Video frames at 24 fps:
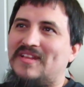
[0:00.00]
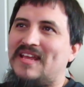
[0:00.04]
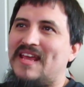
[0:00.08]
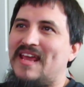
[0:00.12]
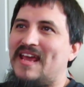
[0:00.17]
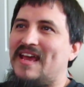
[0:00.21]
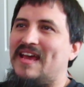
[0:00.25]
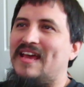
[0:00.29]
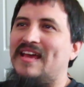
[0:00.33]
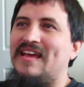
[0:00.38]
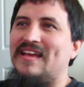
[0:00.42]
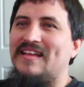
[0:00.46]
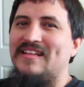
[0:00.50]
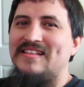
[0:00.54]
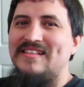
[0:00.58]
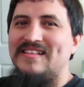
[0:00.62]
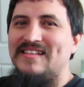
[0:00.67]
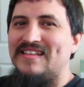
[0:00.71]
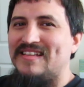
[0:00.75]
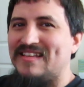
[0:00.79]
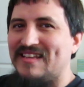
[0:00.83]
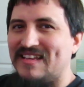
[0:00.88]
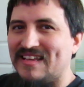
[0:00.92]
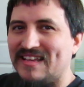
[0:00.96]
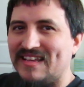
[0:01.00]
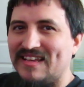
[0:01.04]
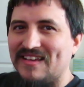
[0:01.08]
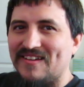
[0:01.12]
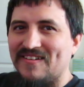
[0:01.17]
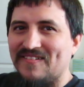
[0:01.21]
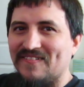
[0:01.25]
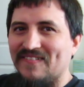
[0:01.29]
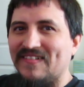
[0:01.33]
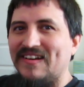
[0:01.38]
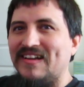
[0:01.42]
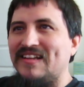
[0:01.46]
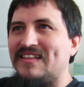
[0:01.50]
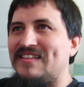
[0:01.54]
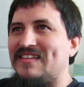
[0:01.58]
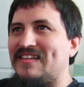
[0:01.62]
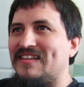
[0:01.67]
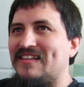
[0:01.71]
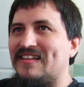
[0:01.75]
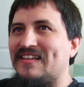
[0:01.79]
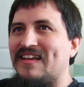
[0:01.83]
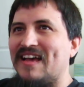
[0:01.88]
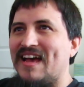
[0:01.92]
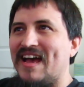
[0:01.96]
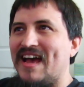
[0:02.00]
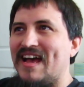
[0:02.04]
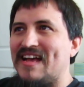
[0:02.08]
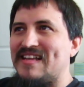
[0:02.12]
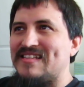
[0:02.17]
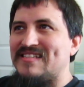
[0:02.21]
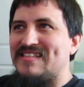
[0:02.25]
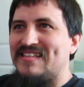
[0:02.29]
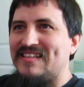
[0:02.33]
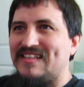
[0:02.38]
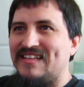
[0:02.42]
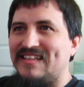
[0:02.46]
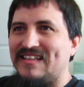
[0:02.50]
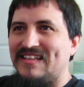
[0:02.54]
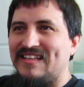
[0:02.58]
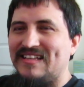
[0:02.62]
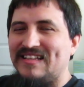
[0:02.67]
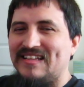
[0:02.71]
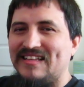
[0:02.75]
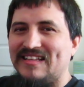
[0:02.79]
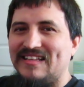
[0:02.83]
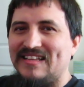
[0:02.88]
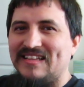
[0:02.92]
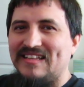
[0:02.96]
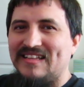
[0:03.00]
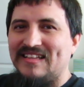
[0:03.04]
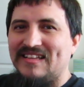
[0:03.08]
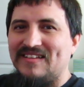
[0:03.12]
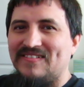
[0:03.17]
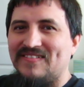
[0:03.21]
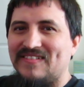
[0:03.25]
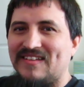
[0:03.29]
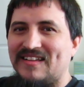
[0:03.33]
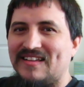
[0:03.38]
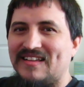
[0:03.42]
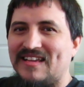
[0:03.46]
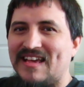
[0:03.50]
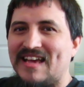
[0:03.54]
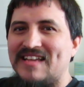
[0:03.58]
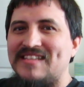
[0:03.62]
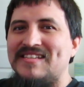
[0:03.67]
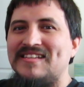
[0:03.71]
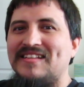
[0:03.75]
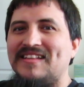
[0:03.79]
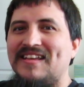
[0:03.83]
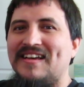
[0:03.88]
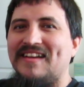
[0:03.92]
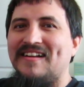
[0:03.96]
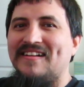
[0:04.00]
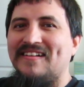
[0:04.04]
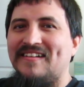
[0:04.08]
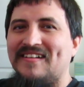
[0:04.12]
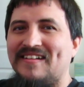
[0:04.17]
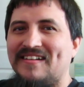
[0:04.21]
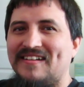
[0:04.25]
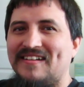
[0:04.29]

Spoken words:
Yeah. Real deal, guys. Catch you later.